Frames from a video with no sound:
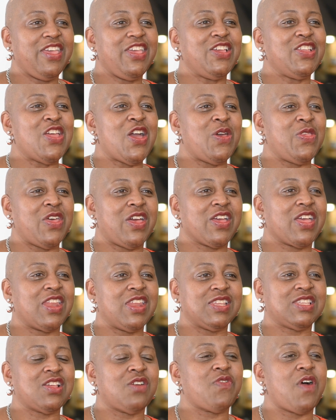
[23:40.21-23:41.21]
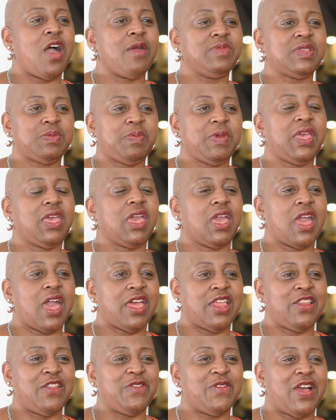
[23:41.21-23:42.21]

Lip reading: You know, that kind of stuff. I'm speaking at